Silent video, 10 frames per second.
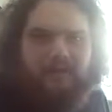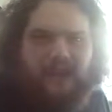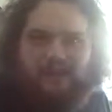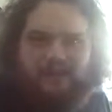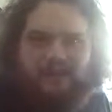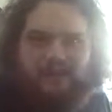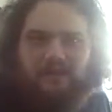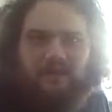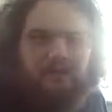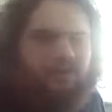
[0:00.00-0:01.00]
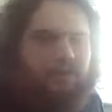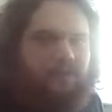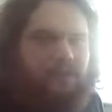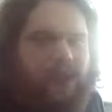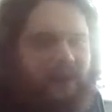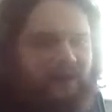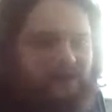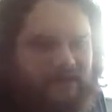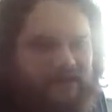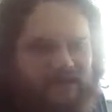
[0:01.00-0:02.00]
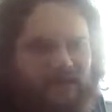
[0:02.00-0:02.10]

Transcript: tattooed onto her back, which,